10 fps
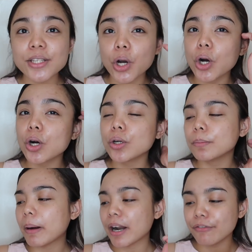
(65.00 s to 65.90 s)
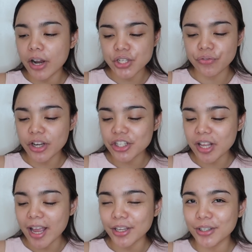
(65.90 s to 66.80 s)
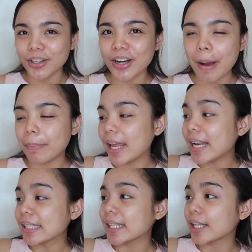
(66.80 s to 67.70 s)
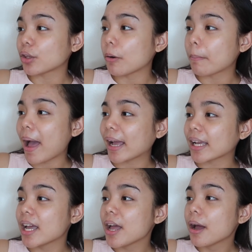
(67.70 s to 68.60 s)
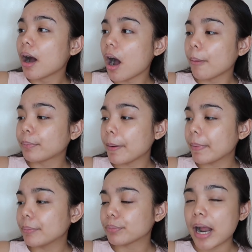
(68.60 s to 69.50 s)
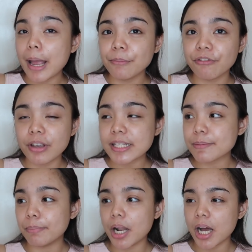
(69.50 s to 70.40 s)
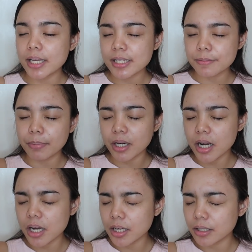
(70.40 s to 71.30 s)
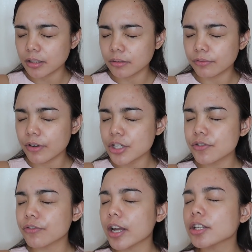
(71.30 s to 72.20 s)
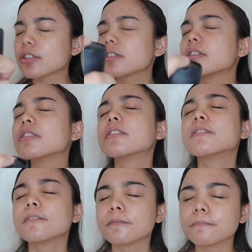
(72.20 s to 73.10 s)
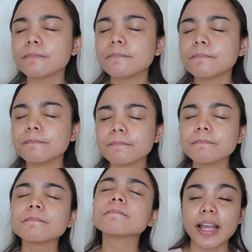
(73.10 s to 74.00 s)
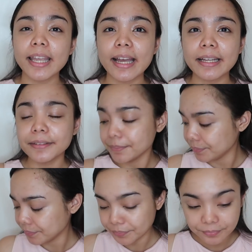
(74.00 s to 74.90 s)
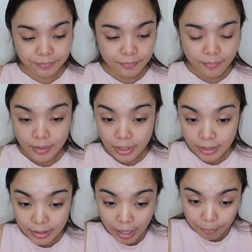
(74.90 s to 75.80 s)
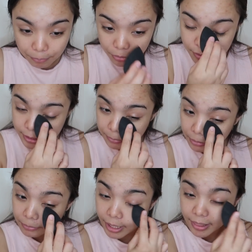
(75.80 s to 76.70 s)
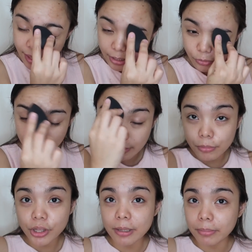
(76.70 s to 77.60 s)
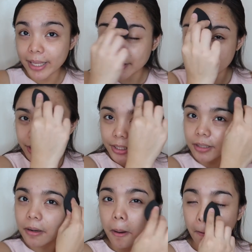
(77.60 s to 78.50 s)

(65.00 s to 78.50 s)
So, para fresh-fresh tayo, apply natin itong MAC Prep and Prime Fix Plus para fresh-fresh. Mm-hmm. Ayan. Tapos, let me blend that with my beauty blender.